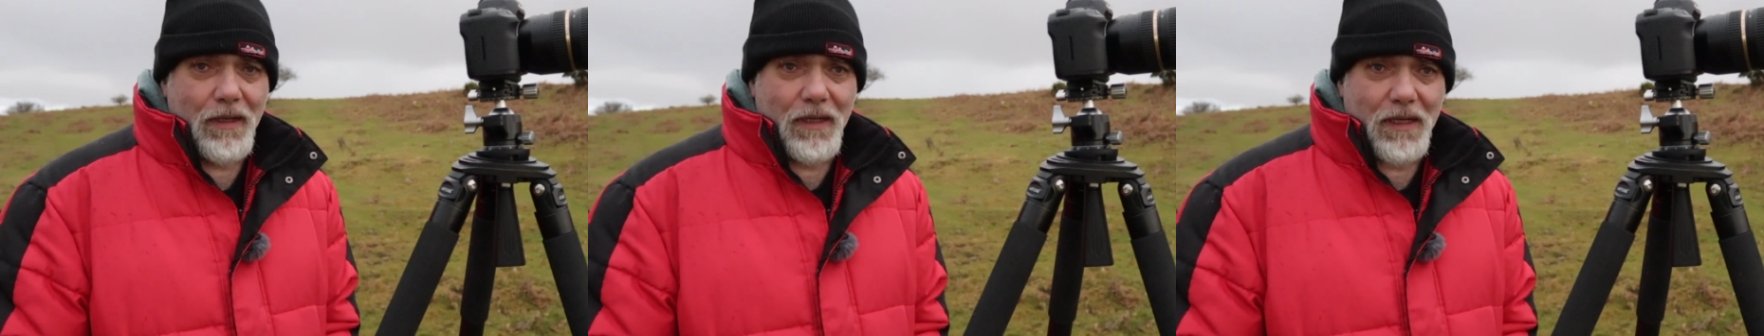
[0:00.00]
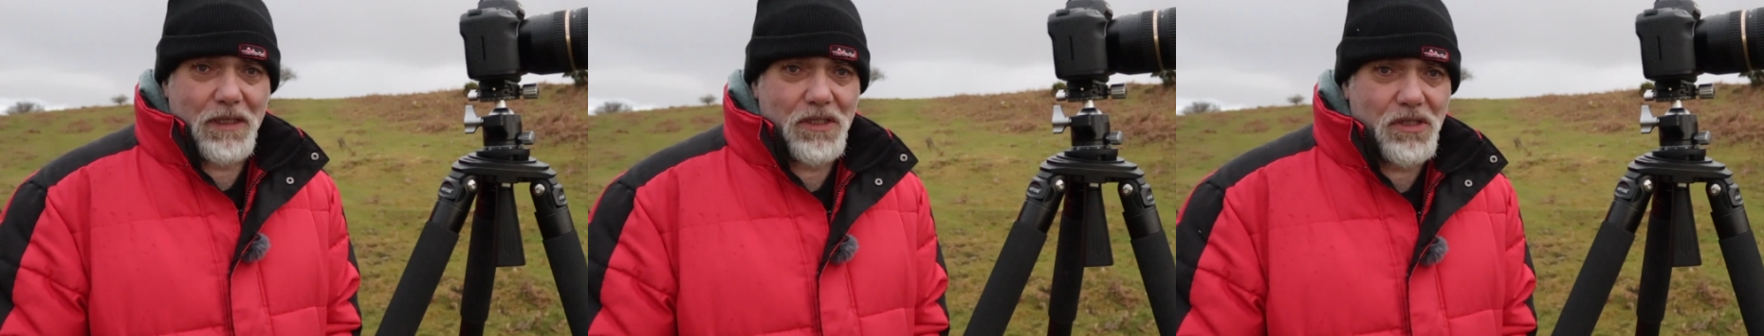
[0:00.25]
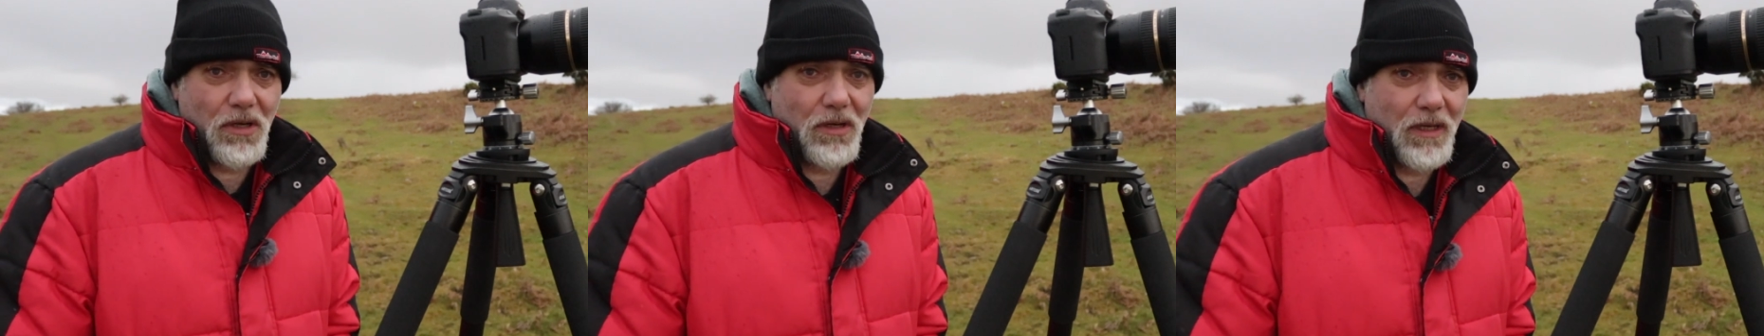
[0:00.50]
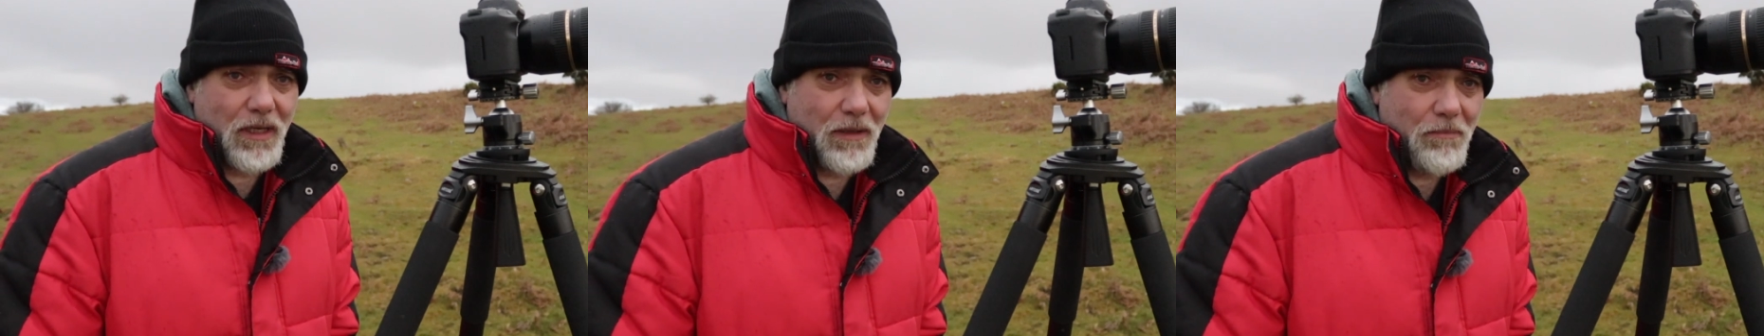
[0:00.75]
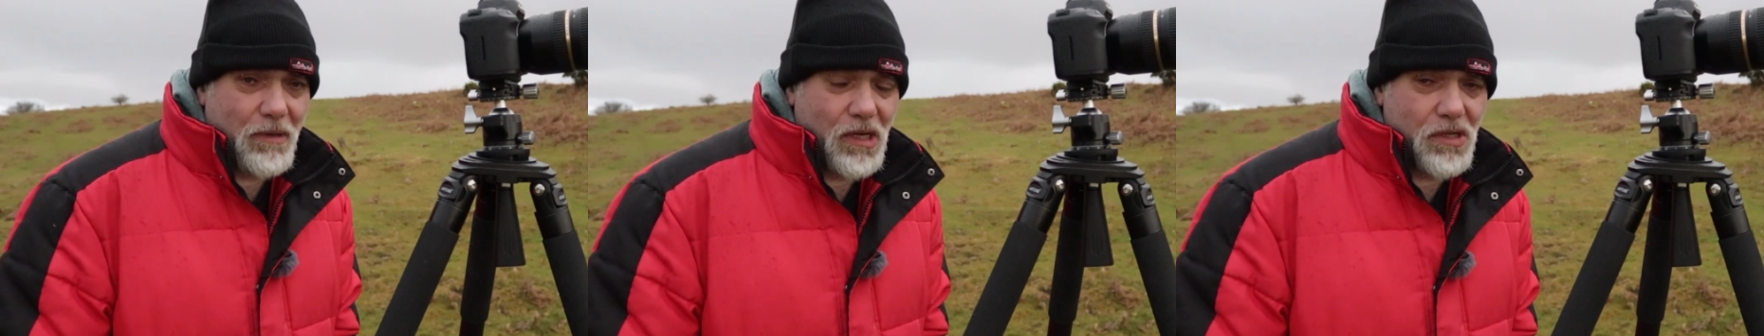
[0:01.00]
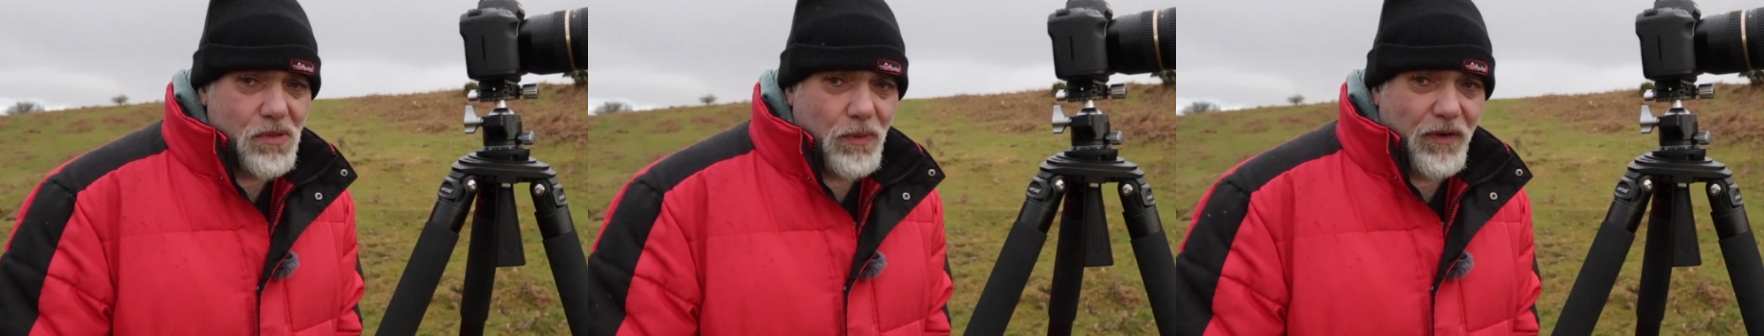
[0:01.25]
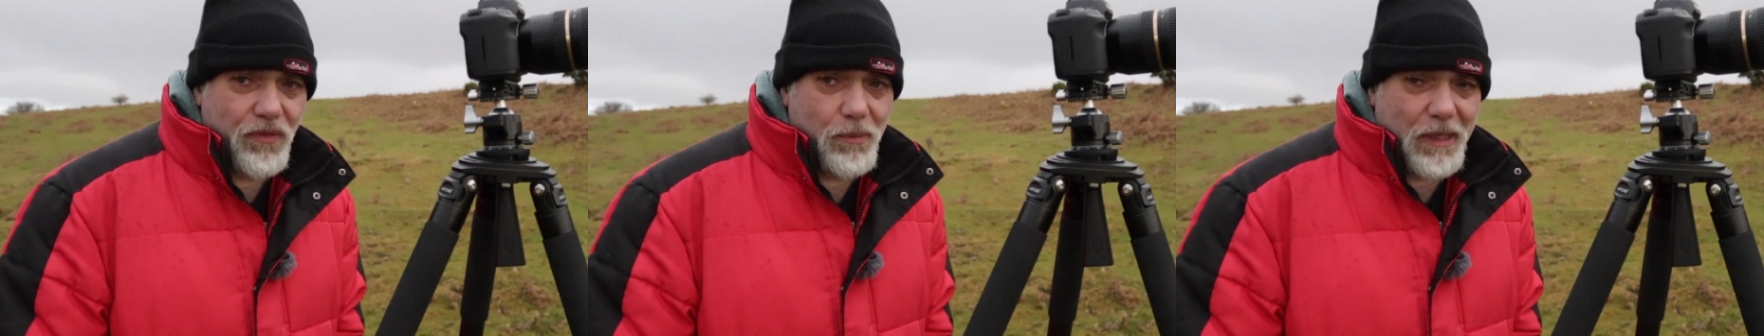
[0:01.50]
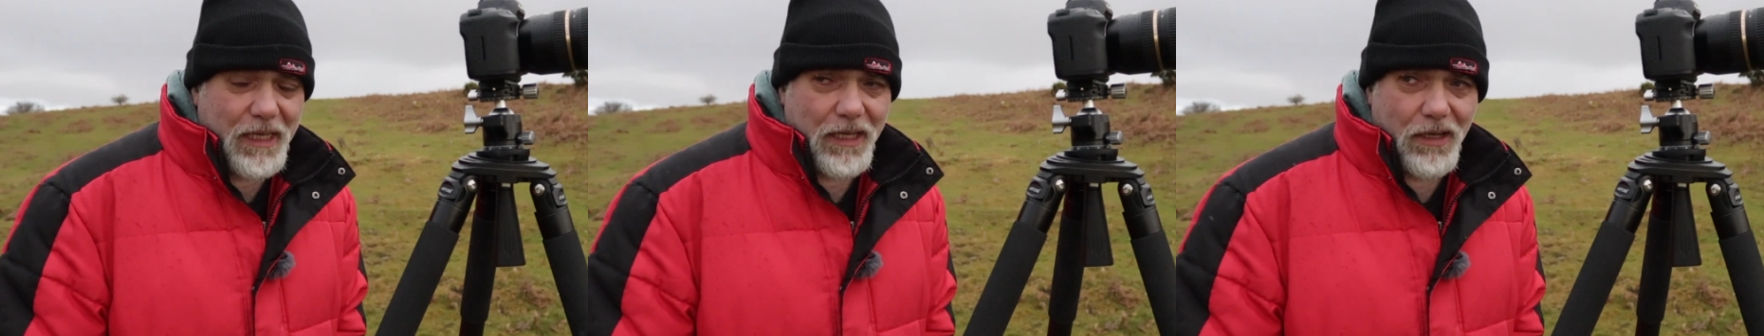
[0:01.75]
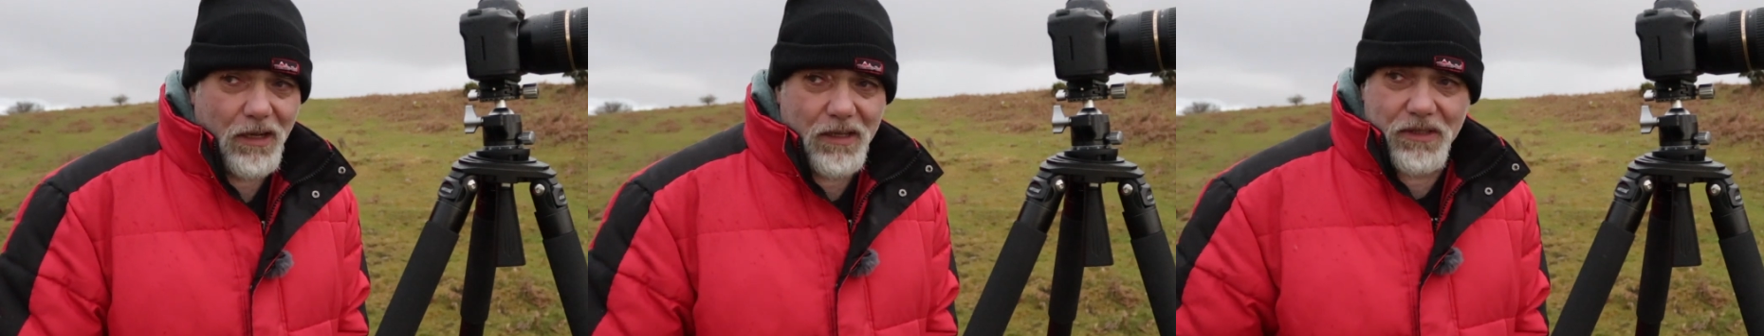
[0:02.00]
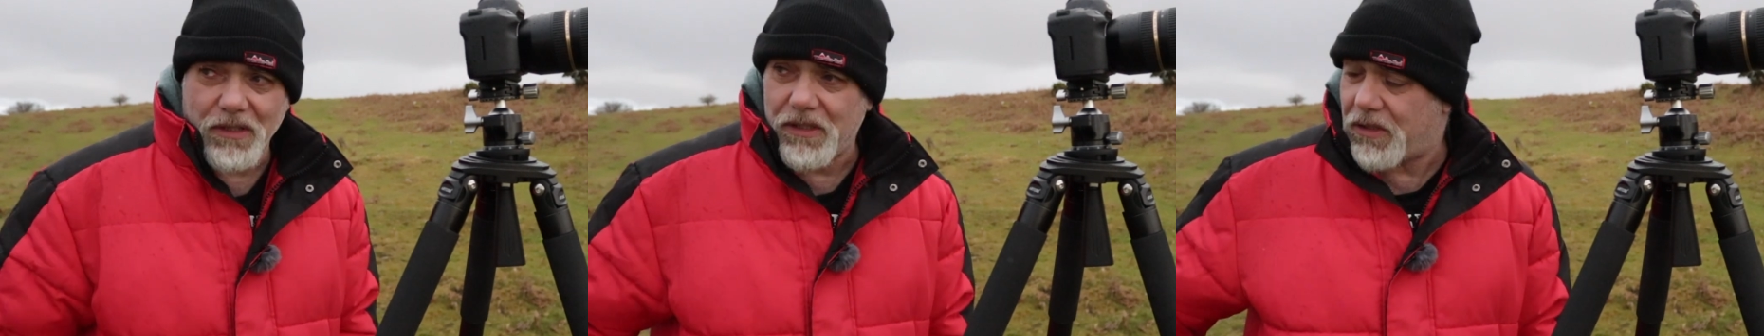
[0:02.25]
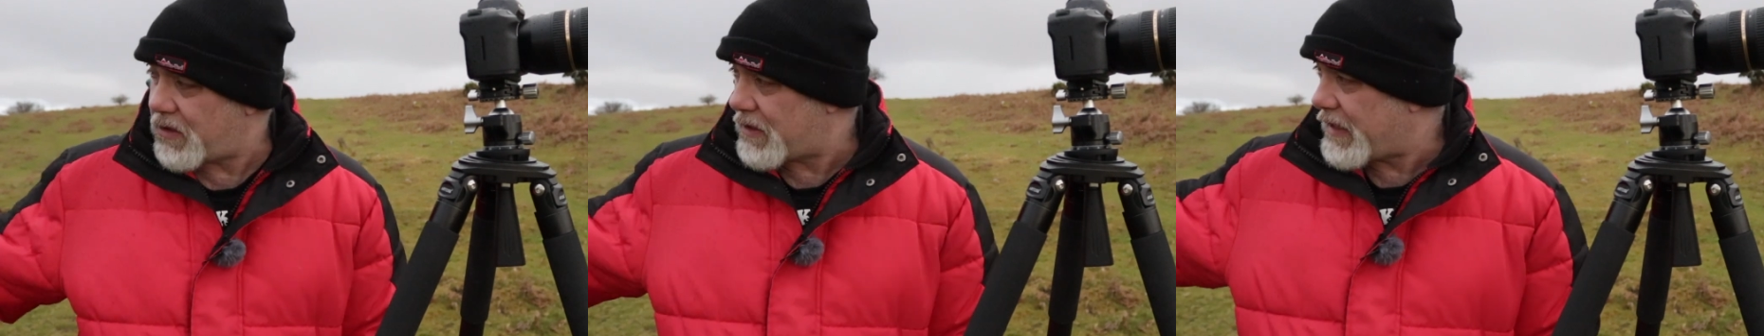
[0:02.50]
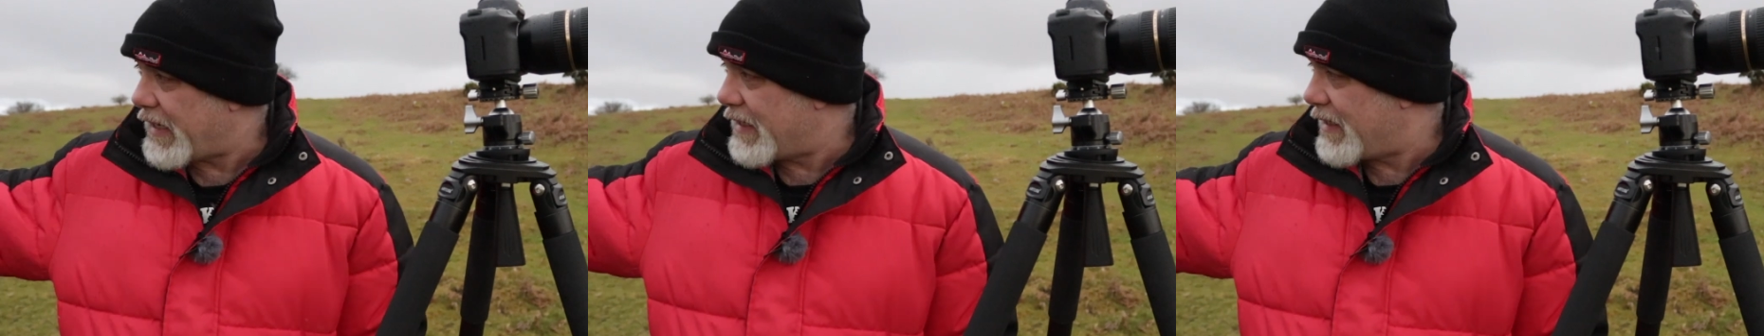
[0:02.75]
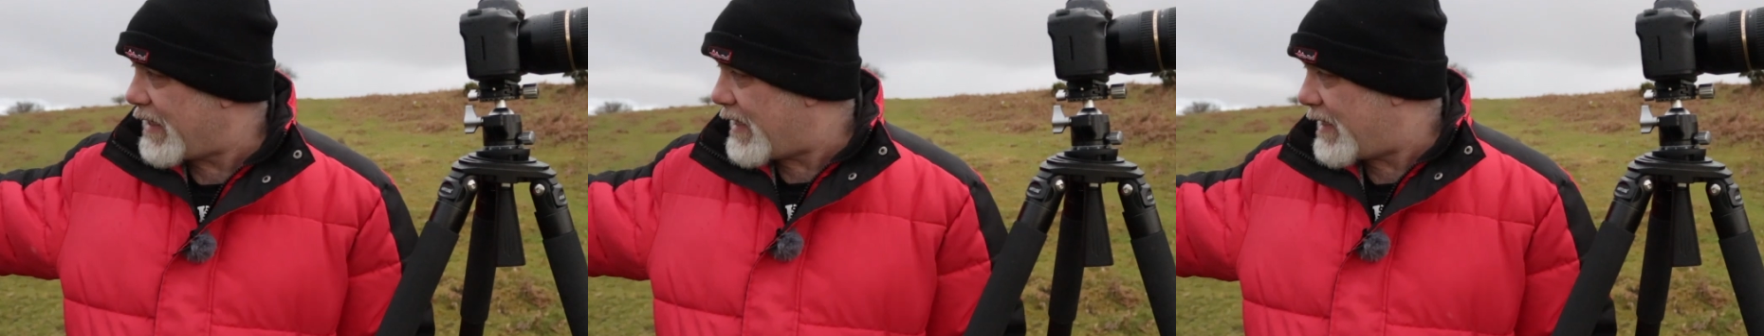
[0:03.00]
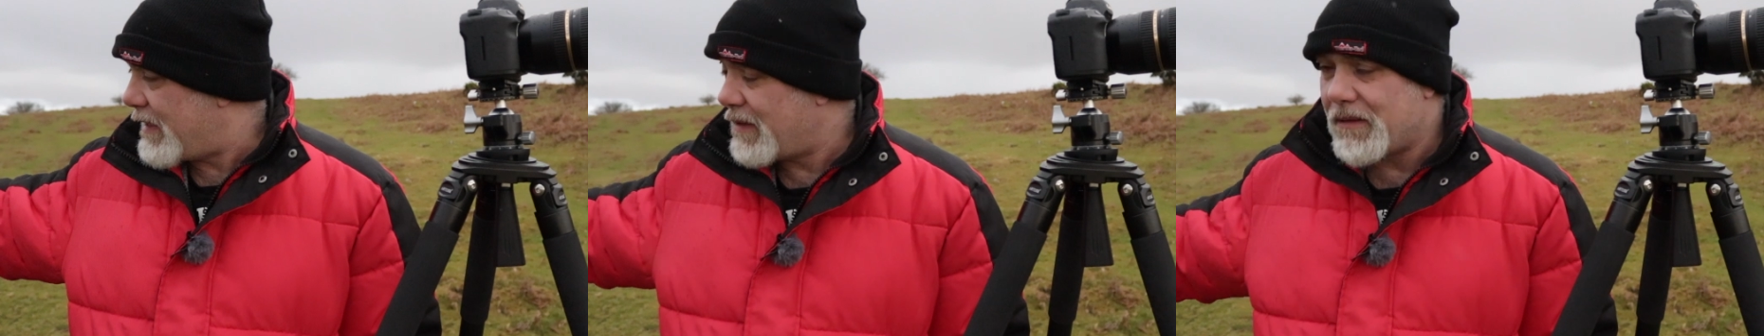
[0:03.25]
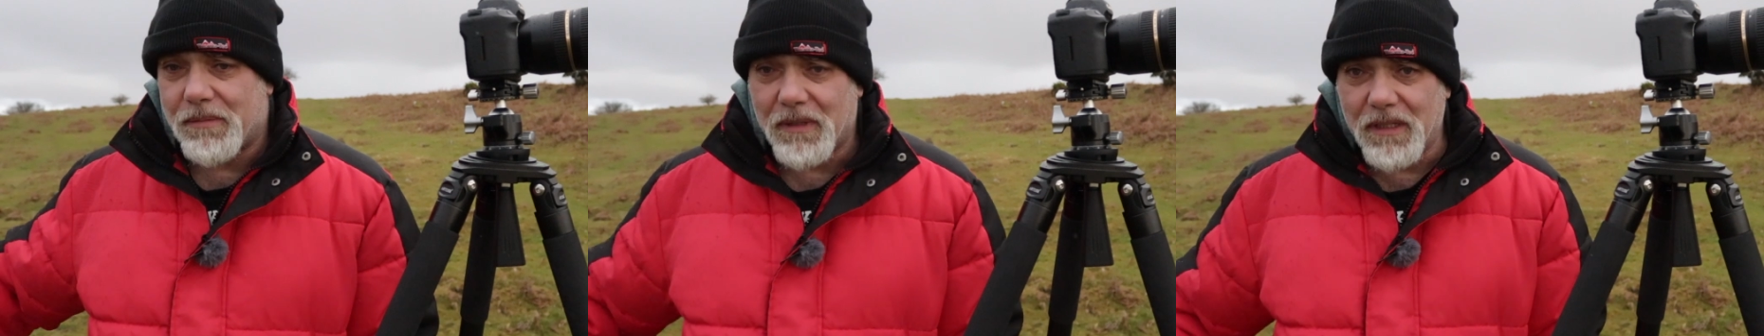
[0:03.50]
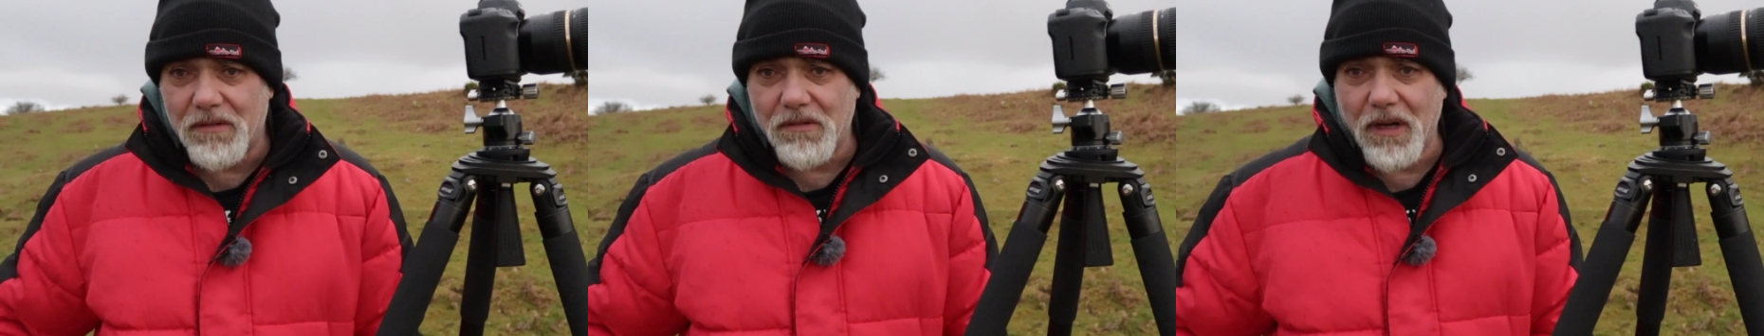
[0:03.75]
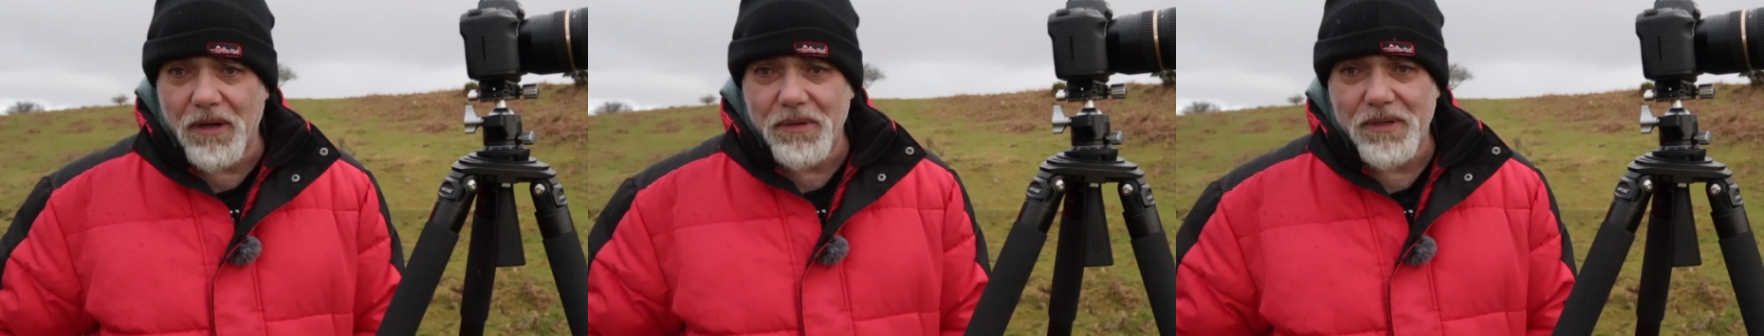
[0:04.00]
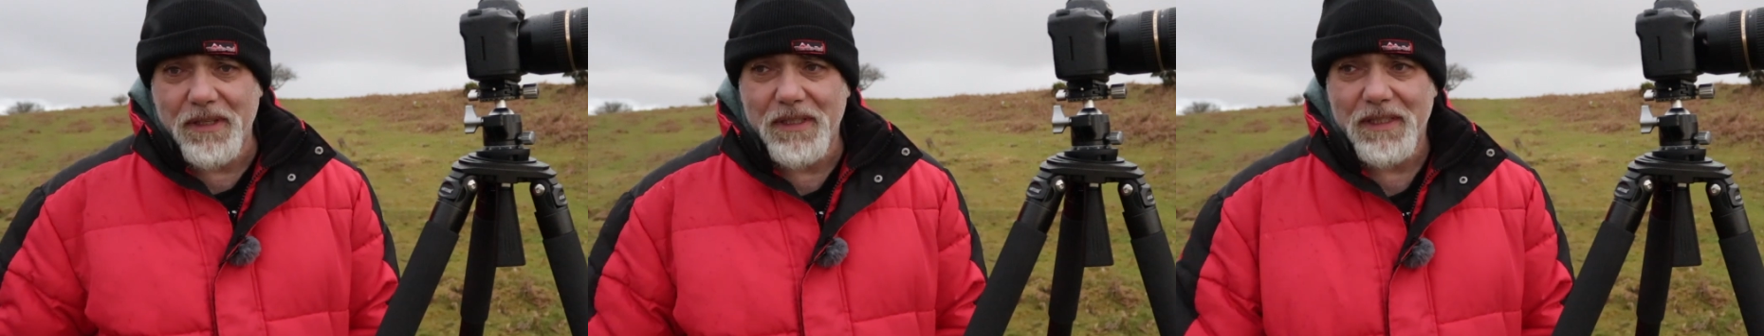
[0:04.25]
And it's not like I'm miles away from my car, it's only just down there by the road.